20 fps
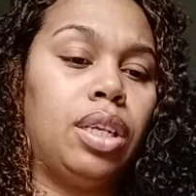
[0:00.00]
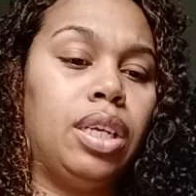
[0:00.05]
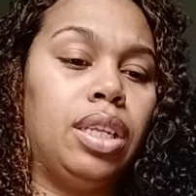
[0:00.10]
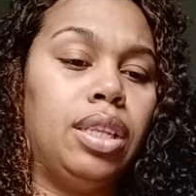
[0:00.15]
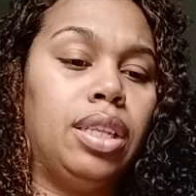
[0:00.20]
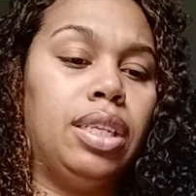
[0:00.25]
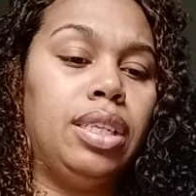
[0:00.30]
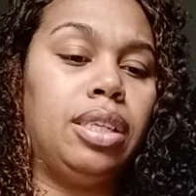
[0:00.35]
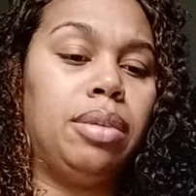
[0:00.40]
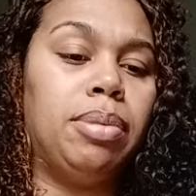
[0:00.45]

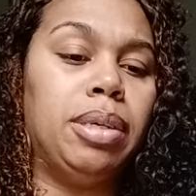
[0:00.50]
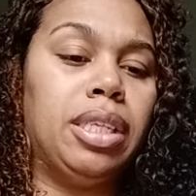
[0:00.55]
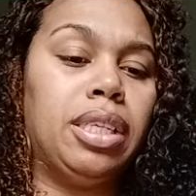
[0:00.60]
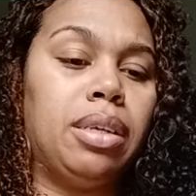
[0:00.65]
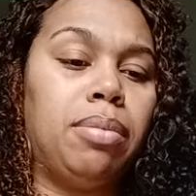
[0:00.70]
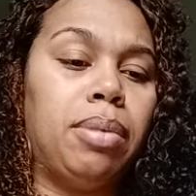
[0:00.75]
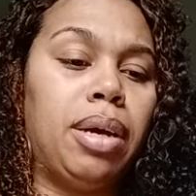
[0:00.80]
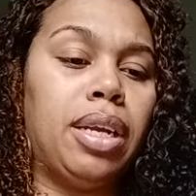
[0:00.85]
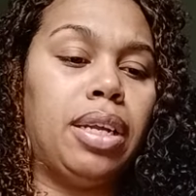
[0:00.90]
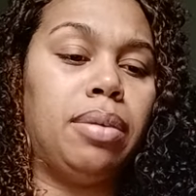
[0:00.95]
This could be
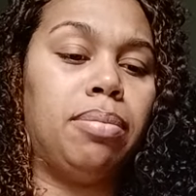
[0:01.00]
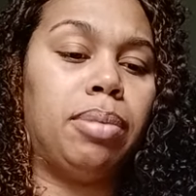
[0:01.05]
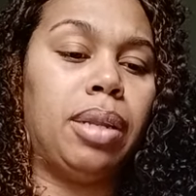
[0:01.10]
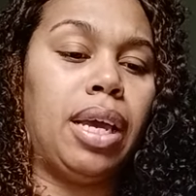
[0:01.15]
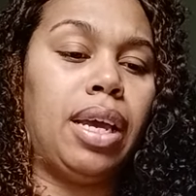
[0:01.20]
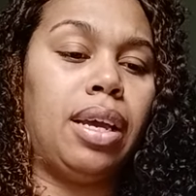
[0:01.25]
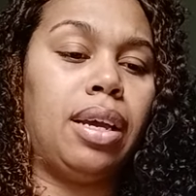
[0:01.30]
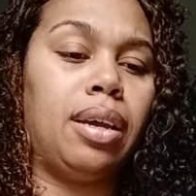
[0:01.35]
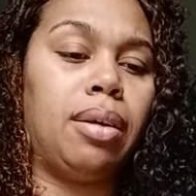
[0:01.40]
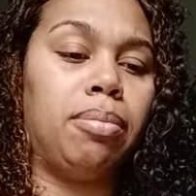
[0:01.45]
somebody,
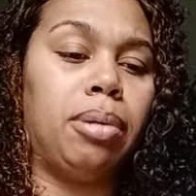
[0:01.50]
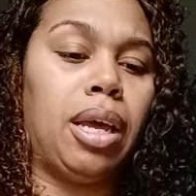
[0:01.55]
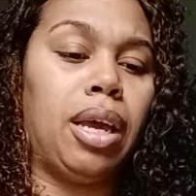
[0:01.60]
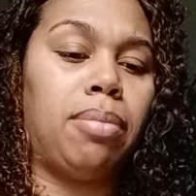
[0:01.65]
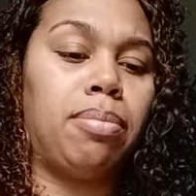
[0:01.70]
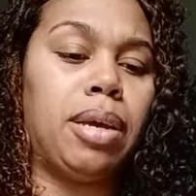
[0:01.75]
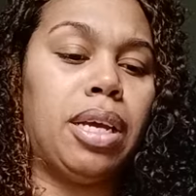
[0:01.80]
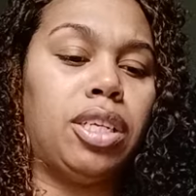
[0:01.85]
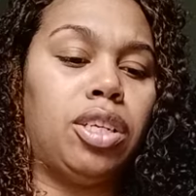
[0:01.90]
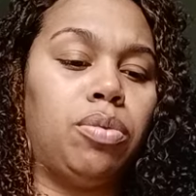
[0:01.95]
black black
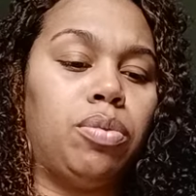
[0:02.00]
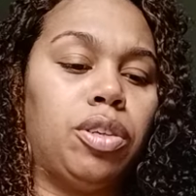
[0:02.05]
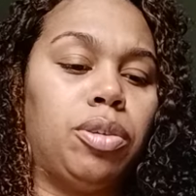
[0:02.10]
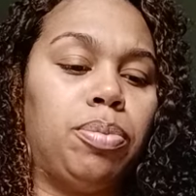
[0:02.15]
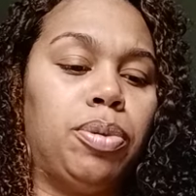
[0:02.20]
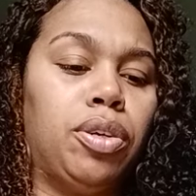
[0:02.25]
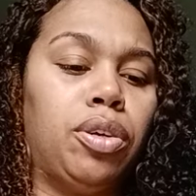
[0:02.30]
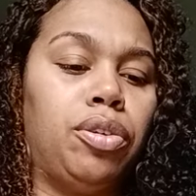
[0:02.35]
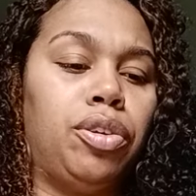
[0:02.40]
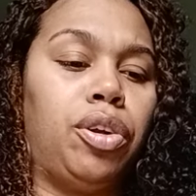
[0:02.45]
magic was
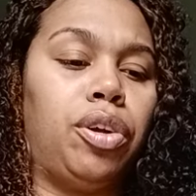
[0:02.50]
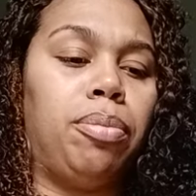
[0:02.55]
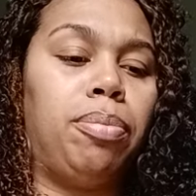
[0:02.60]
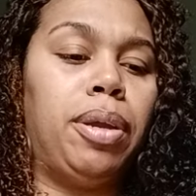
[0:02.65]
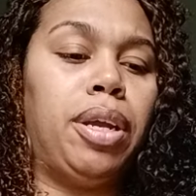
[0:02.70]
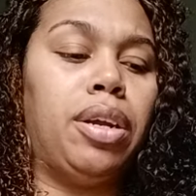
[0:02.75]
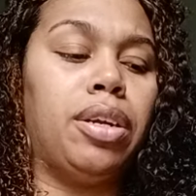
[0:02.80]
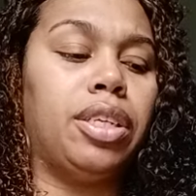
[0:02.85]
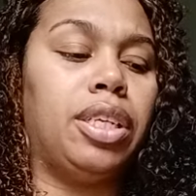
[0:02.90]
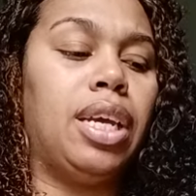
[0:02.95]
put on your appearance.